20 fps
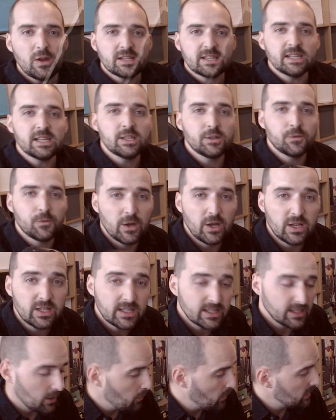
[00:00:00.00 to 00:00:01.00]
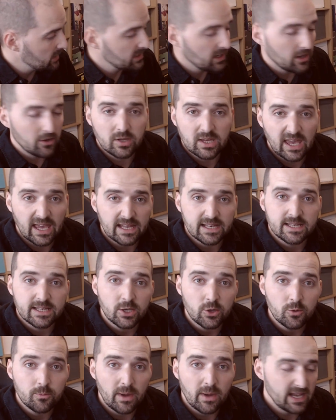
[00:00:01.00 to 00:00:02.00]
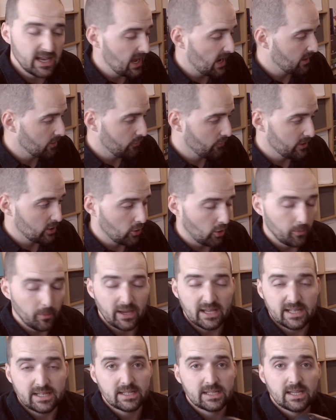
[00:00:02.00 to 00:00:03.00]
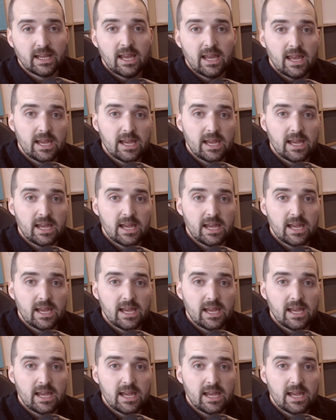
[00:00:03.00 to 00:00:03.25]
things first, so I don't get too many angry comments,